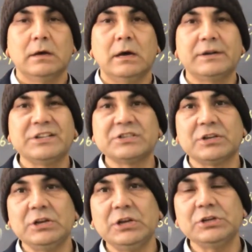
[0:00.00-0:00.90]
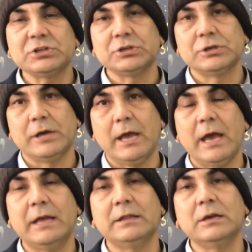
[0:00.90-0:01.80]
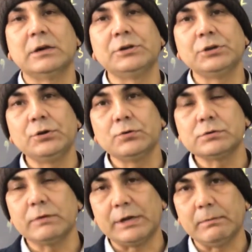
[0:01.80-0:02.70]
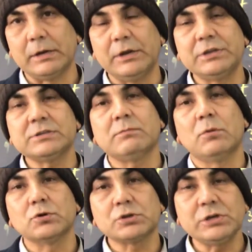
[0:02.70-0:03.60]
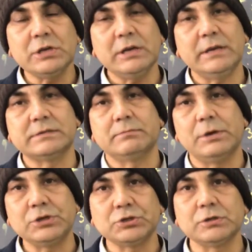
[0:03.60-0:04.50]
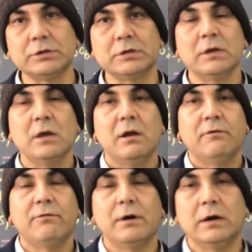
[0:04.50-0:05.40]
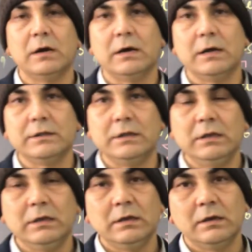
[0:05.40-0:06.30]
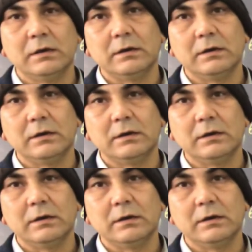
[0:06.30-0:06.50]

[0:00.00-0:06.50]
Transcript: discrete and the continuous variable. It is mostly measured for the